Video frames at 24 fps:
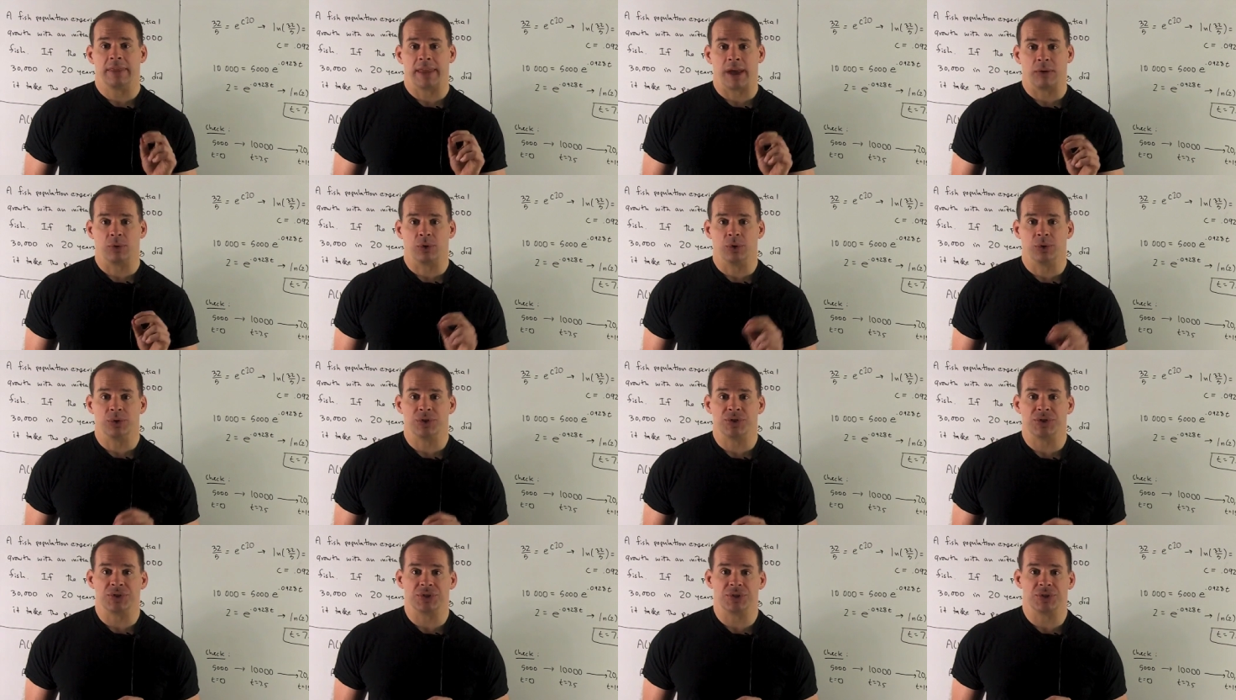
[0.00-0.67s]
That
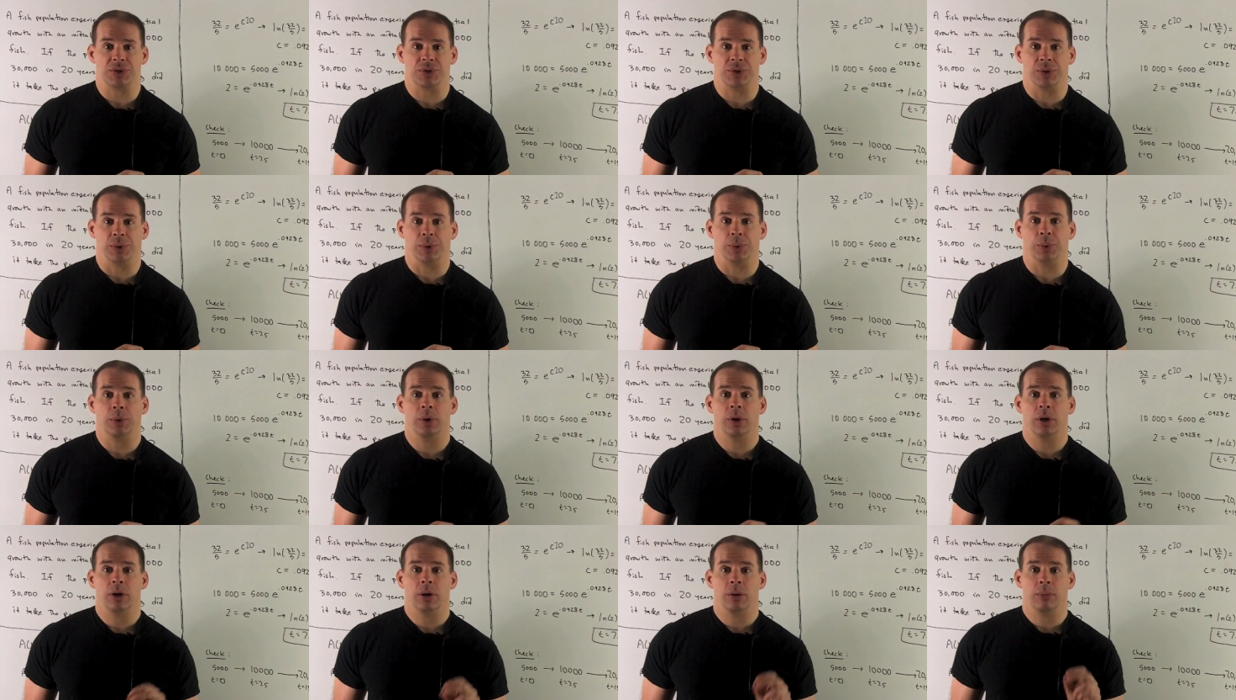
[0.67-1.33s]
reduces
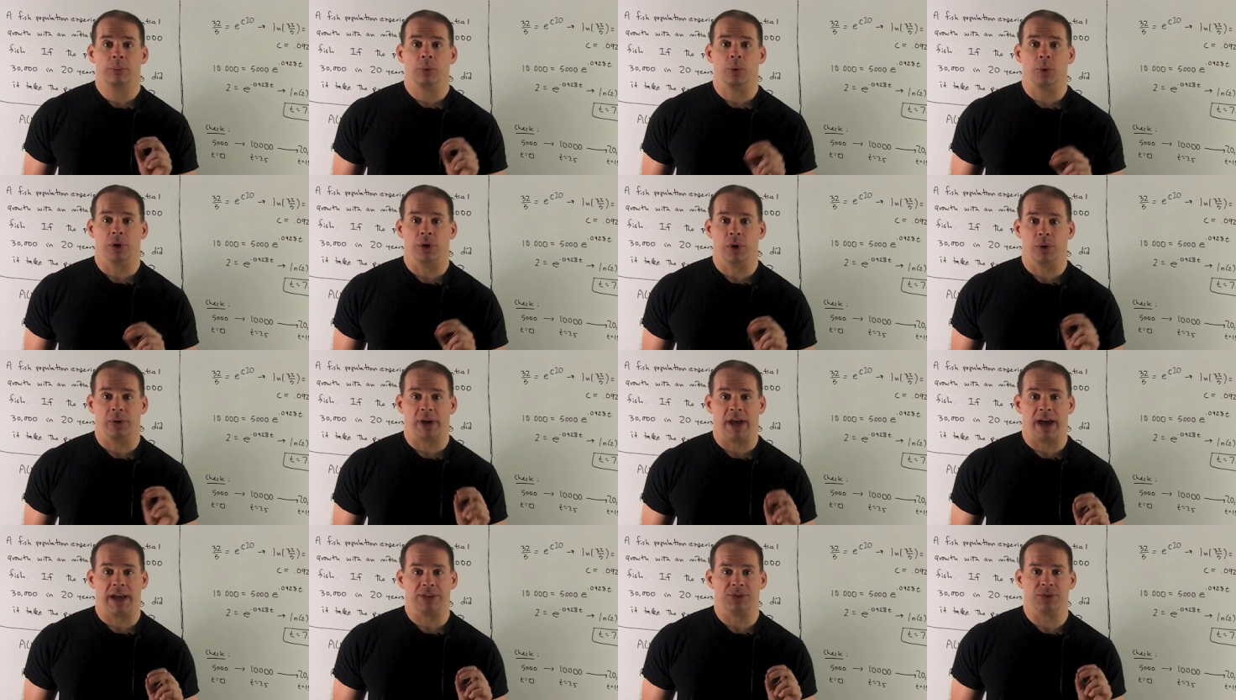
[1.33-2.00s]
to
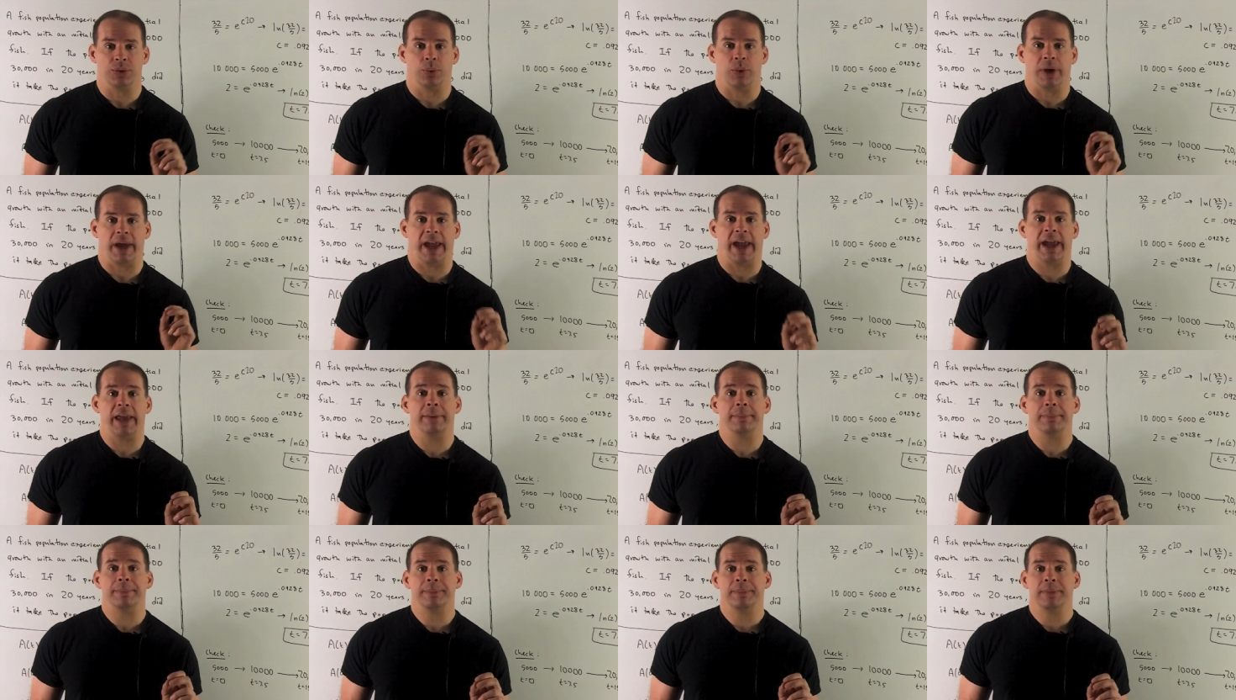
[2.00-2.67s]

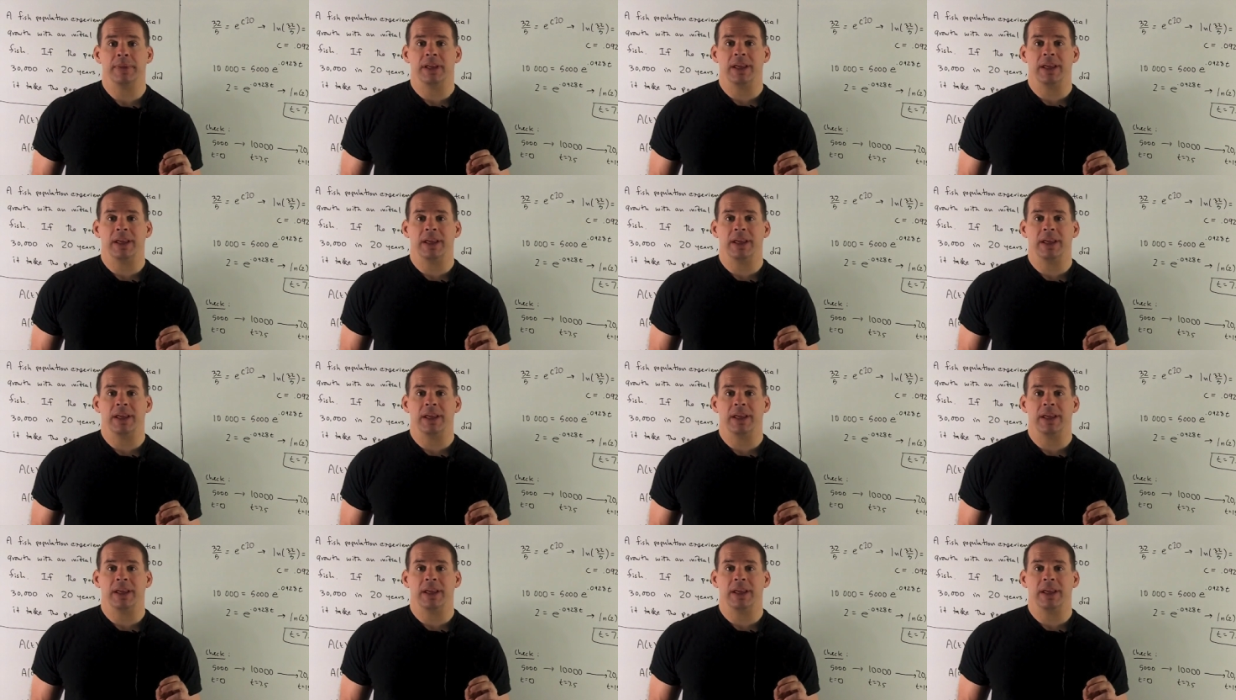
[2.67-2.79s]
0.0928.